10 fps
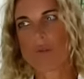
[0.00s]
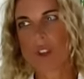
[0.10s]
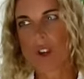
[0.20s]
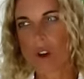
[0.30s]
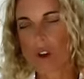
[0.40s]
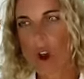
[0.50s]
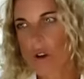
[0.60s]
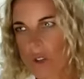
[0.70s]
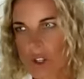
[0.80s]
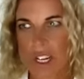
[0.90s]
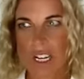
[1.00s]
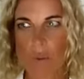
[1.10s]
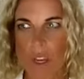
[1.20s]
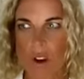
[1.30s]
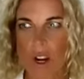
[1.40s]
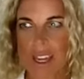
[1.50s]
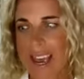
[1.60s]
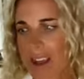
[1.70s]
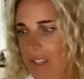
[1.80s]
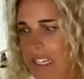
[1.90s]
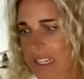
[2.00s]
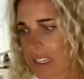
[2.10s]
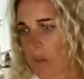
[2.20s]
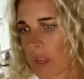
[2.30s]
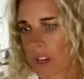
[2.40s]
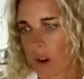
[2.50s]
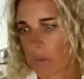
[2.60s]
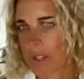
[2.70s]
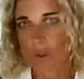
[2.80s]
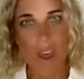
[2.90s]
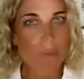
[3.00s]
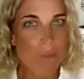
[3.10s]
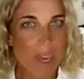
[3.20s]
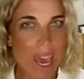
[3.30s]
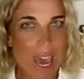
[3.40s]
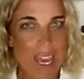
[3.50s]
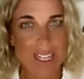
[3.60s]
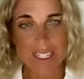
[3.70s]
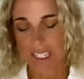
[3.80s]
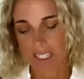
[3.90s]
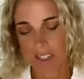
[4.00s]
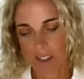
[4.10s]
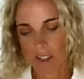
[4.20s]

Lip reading: you know, coaching, and we go to counselors, and we go and we do MBAs, and